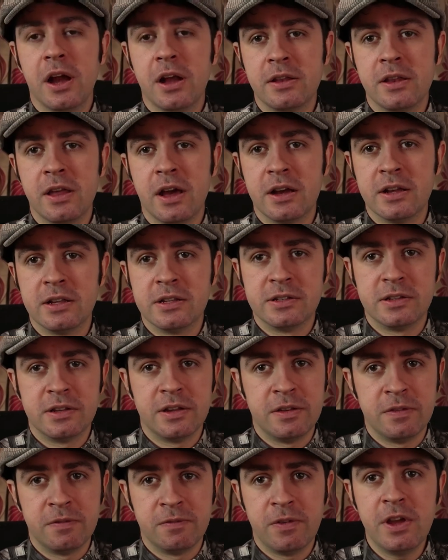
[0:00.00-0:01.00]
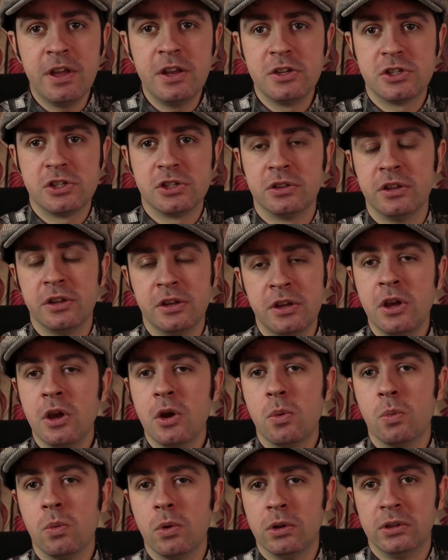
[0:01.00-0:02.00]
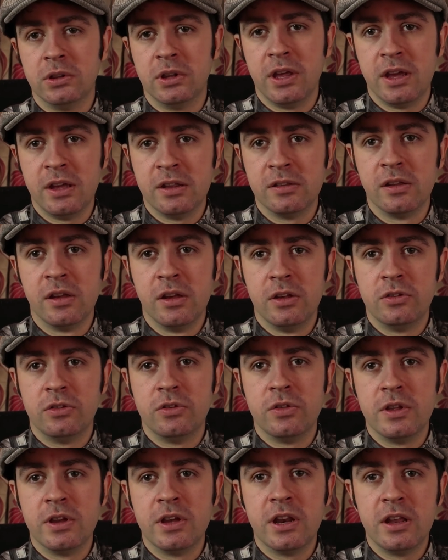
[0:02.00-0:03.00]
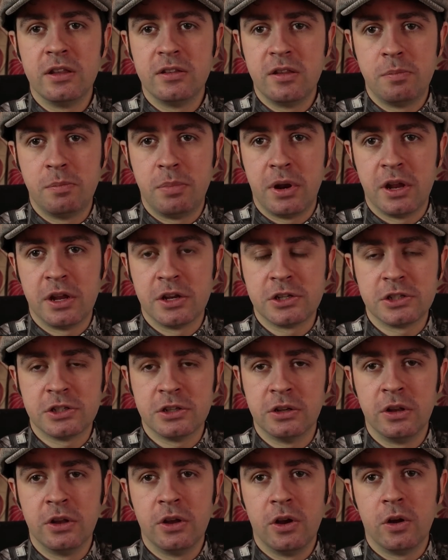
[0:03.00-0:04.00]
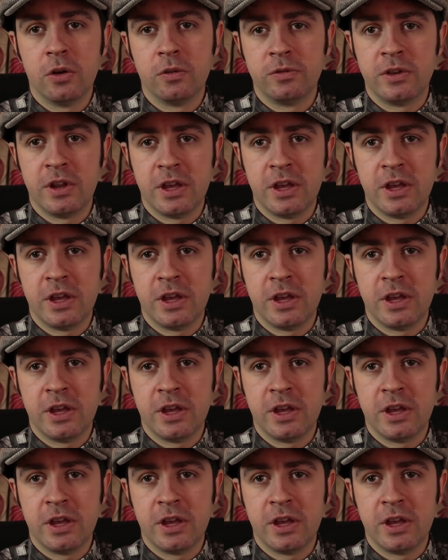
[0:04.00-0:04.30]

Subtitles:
and that is eventually what led to the Great Depression of